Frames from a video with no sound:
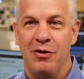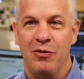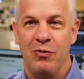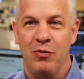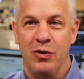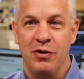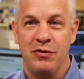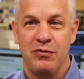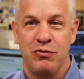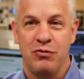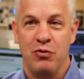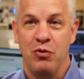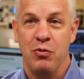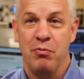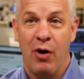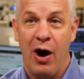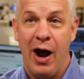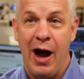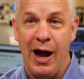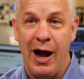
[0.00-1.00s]
was through
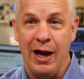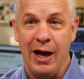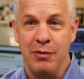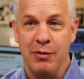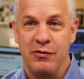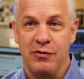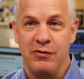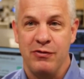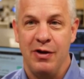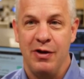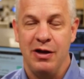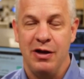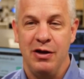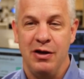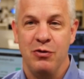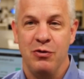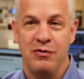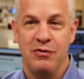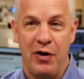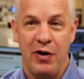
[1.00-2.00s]
bribes, and he
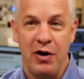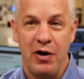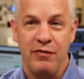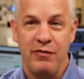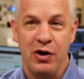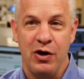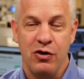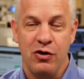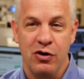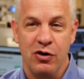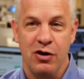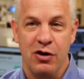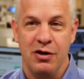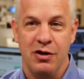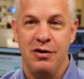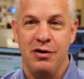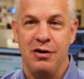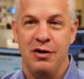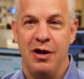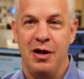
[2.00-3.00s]
was very, very
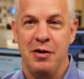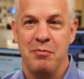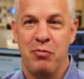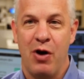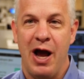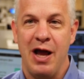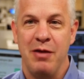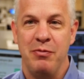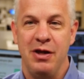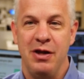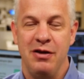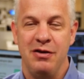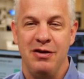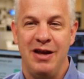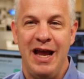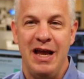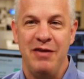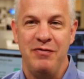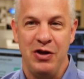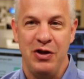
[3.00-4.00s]
good at bribing
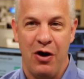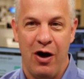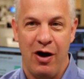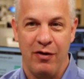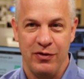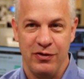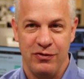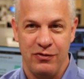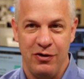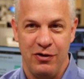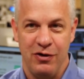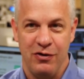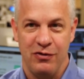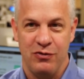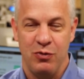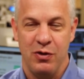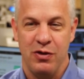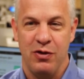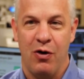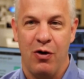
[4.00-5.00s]
Navy
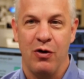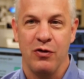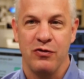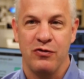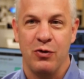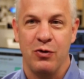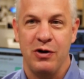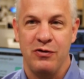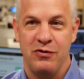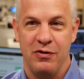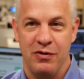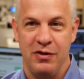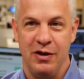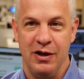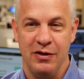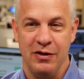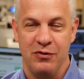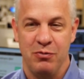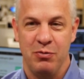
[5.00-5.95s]
officers with all sorts of things,